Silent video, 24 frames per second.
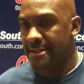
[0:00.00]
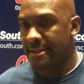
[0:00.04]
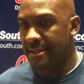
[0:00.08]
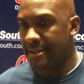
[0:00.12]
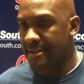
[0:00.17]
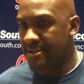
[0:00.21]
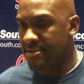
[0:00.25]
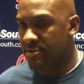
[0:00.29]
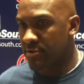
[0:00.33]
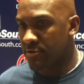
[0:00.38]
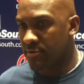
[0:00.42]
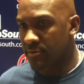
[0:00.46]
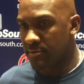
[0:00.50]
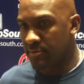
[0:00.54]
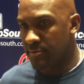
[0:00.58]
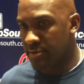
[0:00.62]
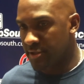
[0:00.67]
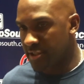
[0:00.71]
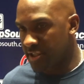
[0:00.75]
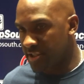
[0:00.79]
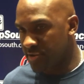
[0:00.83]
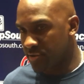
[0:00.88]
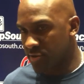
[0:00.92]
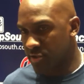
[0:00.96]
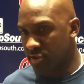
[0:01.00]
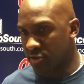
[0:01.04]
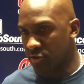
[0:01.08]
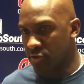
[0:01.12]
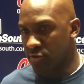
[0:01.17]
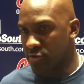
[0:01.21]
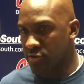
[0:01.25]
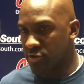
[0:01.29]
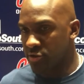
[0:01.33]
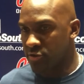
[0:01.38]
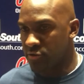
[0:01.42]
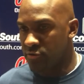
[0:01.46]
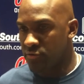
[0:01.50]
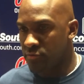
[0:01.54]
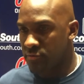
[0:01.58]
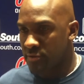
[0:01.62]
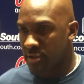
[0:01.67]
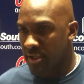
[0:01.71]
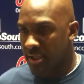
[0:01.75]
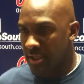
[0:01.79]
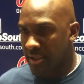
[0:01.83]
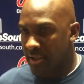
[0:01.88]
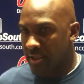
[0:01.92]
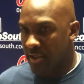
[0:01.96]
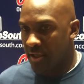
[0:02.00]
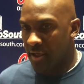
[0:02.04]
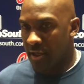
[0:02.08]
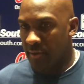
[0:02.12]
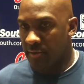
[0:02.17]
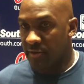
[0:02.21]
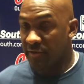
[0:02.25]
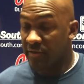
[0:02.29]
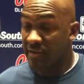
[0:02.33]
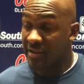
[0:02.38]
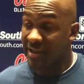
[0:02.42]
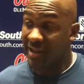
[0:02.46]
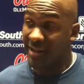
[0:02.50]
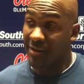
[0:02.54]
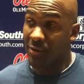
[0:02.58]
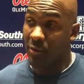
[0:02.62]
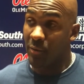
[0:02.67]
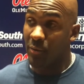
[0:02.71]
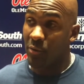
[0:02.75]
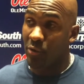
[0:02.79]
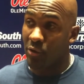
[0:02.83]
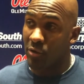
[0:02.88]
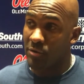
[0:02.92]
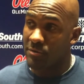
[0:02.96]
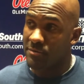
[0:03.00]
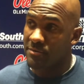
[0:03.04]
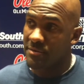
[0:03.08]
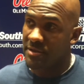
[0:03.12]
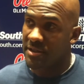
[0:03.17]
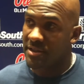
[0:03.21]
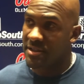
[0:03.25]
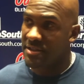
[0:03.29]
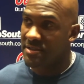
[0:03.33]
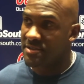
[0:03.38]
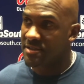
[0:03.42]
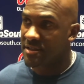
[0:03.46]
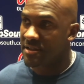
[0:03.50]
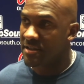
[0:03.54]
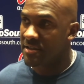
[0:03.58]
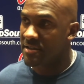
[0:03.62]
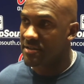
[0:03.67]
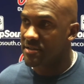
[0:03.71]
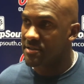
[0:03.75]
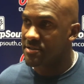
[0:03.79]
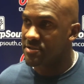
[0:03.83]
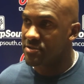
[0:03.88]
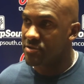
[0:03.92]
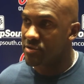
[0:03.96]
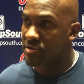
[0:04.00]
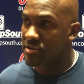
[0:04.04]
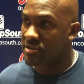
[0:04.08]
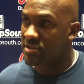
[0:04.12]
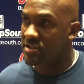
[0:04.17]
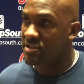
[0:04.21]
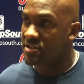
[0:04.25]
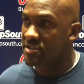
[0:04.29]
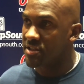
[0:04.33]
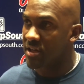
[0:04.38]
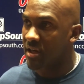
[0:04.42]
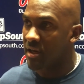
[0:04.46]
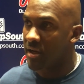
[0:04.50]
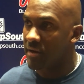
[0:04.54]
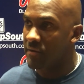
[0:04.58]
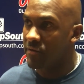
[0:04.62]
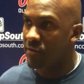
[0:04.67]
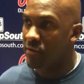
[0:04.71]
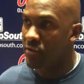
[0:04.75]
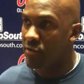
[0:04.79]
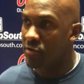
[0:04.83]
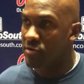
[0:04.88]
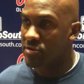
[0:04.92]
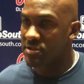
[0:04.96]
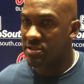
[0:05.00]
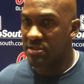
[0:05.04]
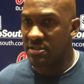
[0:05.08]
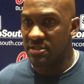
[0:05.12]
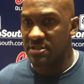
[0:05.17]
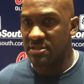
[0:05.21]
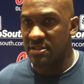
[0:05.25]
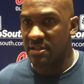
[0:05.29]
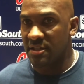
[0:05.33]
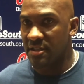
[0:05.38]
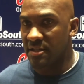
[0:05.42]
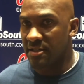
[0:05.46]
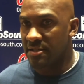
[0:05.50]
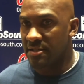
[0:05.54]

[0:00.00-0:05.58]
And so pleased with those two. Even Caleb Moore, he's doing a good job for us. He's